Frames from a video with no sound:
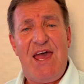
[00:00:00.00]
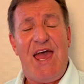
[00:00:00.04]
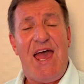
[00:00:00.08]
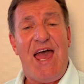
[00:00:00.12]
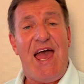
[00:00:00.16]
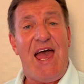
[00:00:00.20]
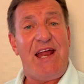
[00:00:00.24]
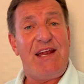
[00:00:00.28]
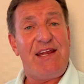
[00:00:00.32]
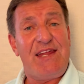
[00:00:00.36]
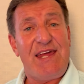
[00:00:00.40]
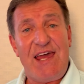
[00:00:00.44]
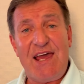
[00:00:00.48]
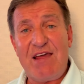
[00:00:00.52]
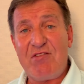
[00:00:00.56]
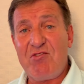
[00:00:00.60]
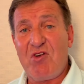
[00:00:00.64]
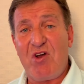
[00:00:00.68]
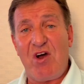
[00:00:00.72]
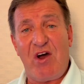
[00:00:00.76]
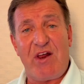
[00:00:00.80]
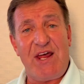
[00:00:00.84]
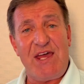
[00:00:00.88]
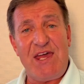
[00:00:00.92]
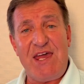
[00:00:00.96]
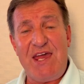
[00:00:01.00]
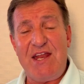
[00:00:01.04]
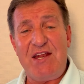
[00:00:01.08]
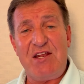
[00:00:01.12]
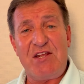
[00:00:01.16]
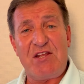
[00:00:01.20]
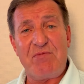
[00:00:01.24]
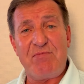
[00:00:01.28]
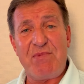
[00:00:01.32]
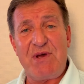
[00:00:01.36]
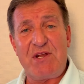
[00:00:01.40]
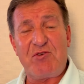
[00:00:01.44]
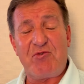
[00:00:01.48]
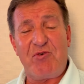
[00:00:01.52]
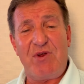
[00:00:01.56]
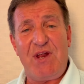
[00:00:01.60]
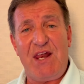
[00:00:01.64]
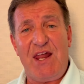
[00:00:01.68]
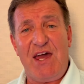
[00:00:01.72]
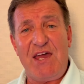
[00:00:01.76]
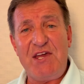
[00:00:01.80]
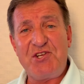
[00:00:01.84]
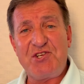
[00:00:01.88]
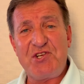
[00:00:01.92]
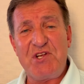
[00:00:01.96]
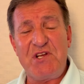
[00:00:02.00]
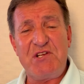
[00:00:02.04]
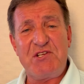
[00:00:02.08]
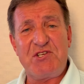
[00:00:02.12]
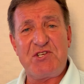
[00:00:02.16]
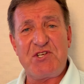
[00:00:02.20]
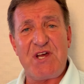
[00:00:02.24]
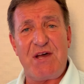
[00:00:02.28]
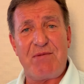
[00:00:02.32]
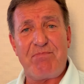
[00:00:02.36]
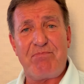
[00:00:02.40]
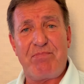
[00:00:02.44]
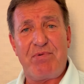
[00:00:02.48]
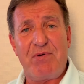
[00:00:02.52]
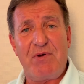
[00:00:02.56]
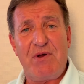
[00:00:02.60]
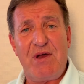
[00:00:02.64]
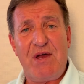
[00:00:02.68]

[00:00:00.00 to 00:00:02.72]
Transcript: and he has got an intimate relationship.